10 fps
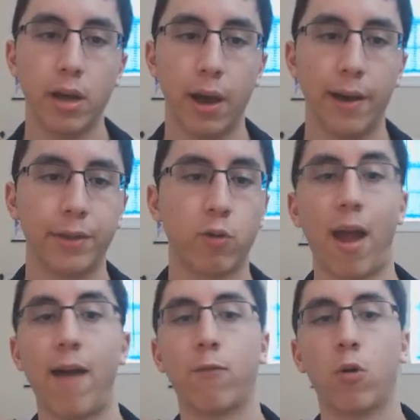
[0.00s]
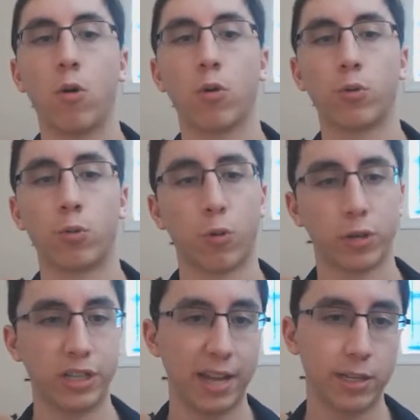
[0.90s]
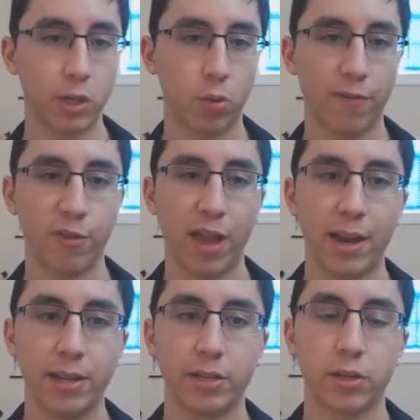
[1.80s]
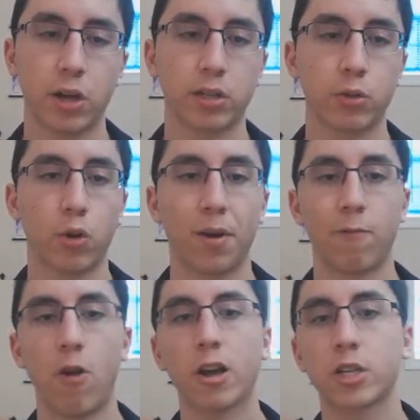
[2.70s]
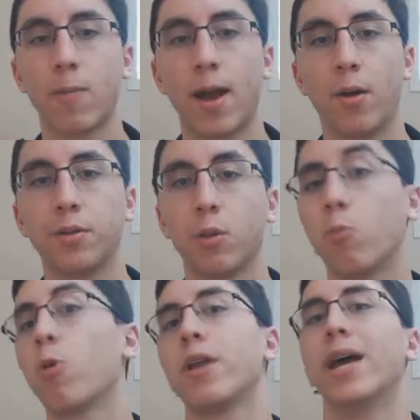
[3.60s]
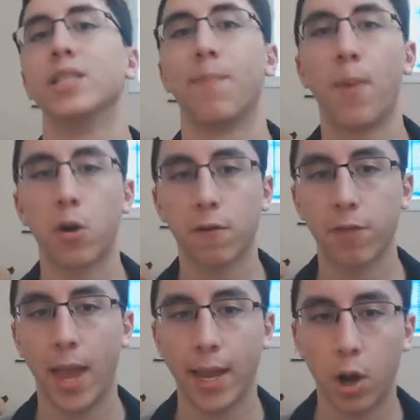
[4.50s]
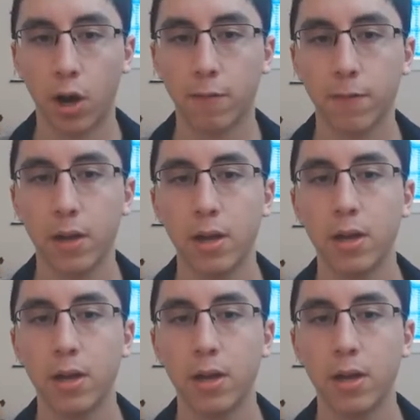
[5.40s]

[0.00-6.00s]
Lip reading: The gravel or sandstone, whatever that is, knocks a little bit of rocks around. The wood has bark flying off.